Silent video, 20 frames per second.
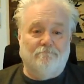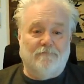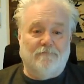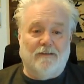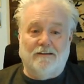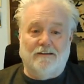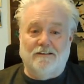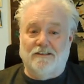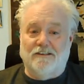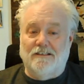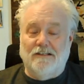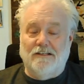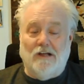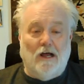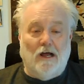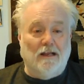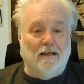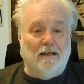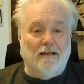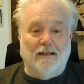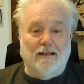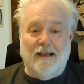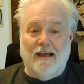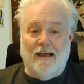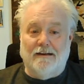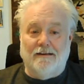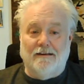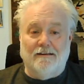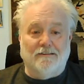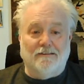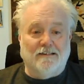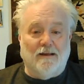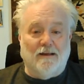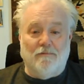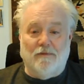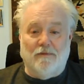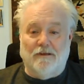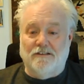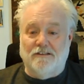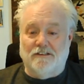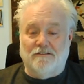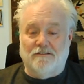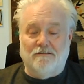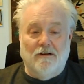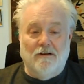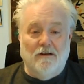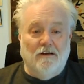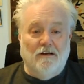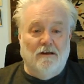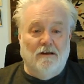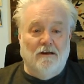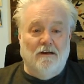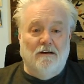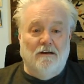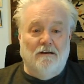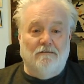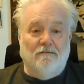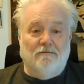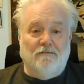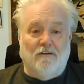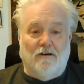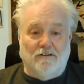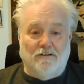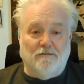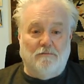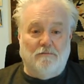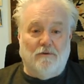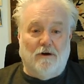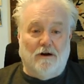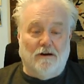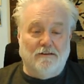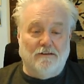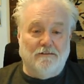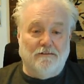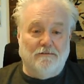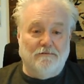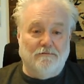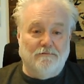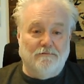They're just not going to get it until something just falls apart.